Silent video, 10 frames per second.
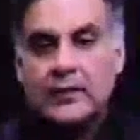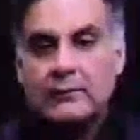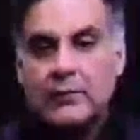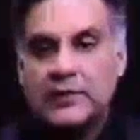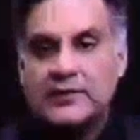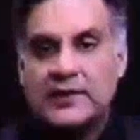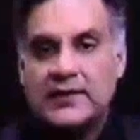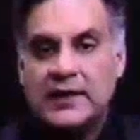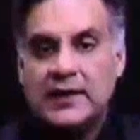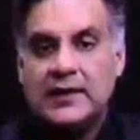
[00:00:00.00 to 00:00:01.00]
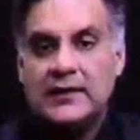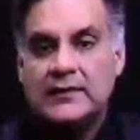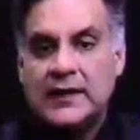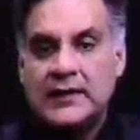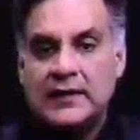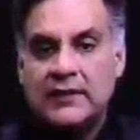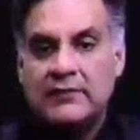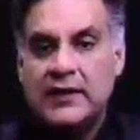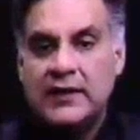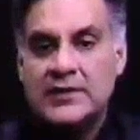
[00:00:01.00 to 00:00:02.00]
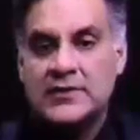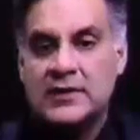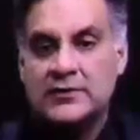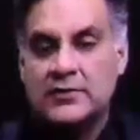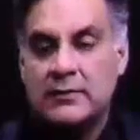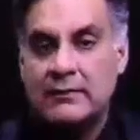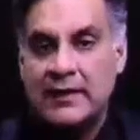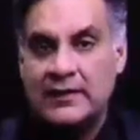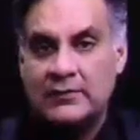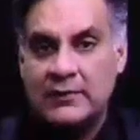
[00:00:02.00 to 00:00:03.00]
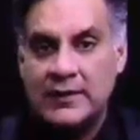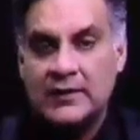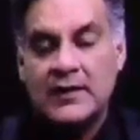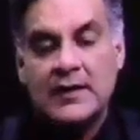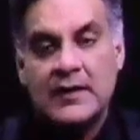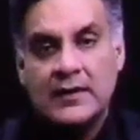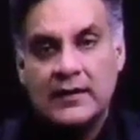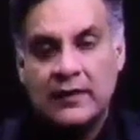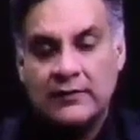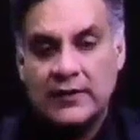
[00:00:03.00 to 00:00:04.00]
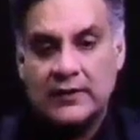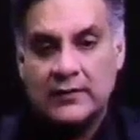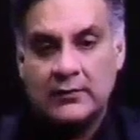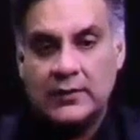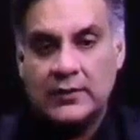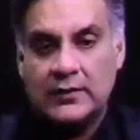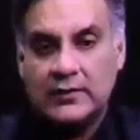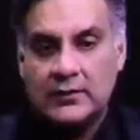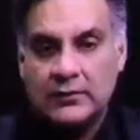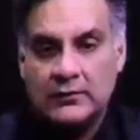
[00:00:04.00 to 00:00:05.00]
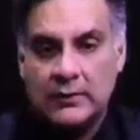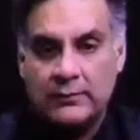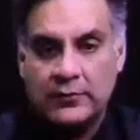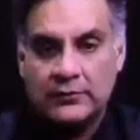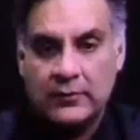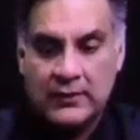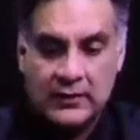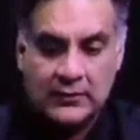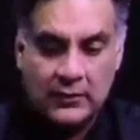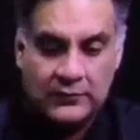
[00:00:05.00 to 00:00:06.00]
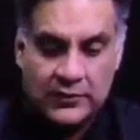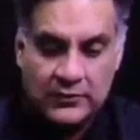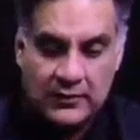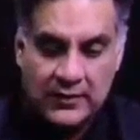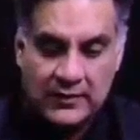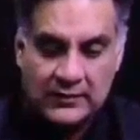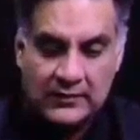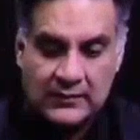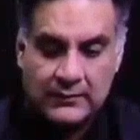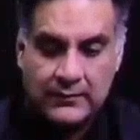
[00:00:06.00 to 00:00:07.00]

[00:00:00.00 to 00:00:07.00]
Ponseti technique failure in children should be managed with. If it doesn't work, do a post-medial soft tissue release.